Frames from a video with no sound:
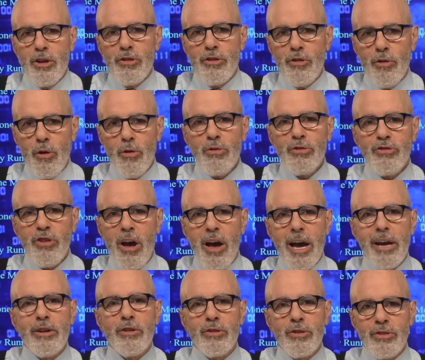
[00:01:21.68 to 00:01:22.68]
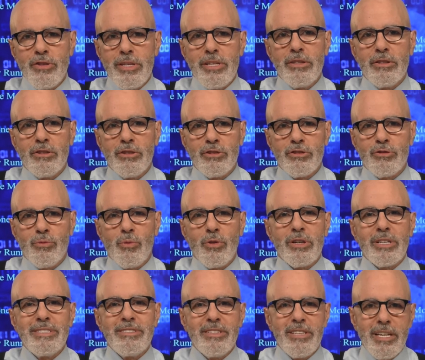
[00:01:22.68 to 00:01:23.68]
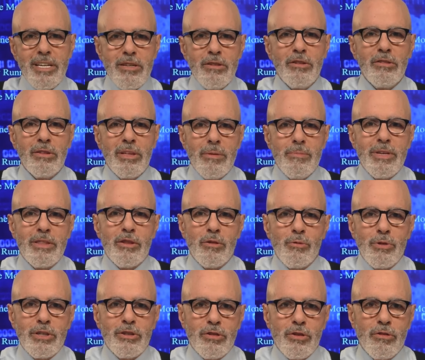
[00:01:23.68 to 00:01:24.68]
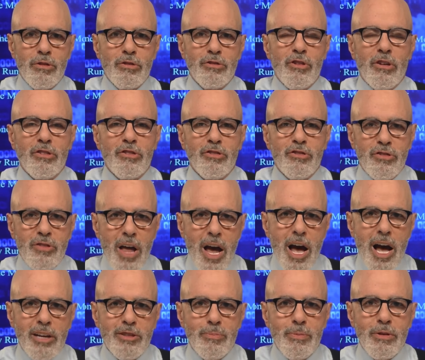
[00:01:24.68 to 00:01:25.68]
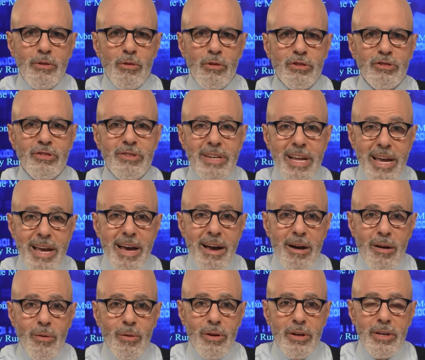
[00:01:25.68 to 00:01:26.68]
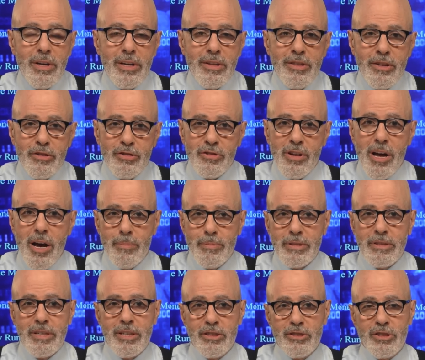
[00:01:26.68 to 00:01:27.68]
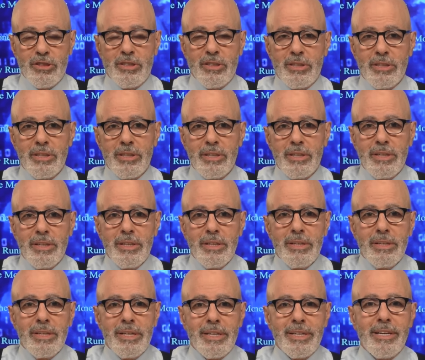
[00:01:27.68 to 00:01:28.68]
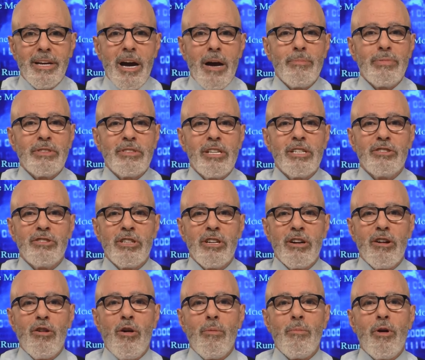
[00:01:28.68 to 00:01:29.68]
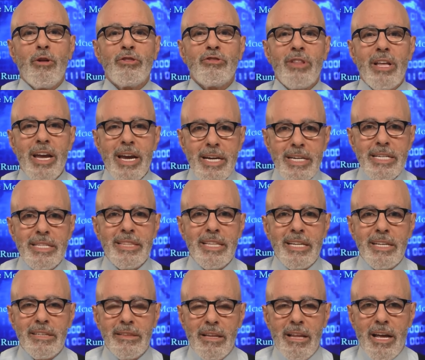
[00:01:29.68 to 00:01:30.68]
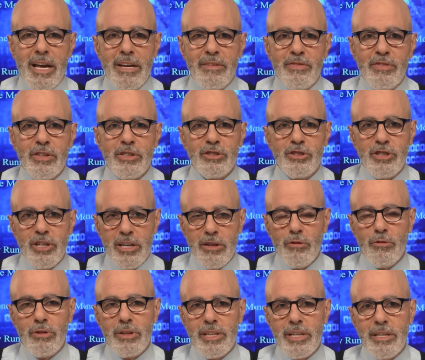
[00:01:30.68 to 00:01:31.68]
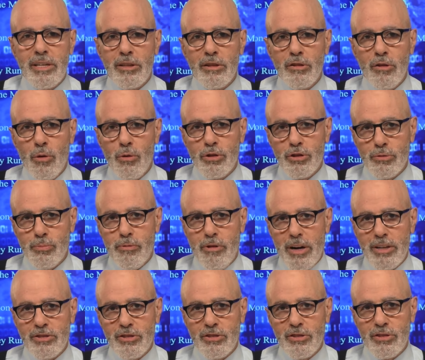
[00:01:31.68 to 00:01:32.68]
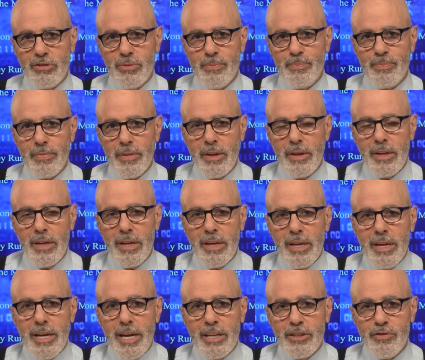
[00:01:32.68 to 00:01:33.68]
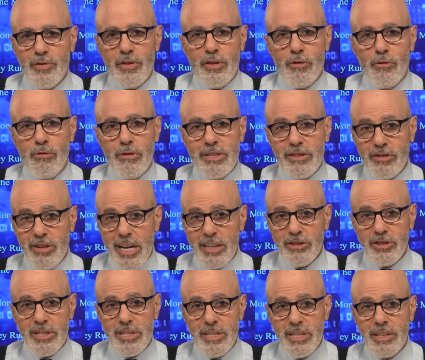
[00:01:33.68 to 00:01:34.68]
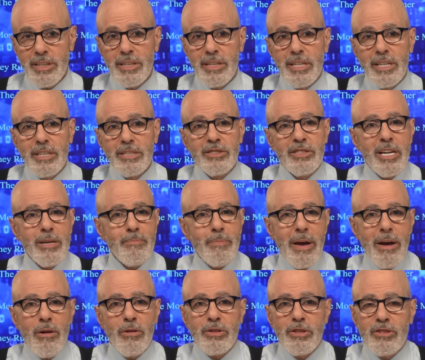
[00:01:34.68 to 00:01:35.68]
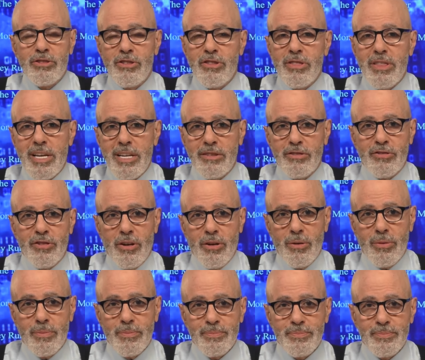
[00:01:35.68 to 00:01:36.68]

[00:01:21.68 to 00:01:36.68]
Those higher yields will continue to limit the returns on stocks because now there's competition. And competition in almost anything in life generally lowers prices. As for the recession, Jay Powell doesn't think so.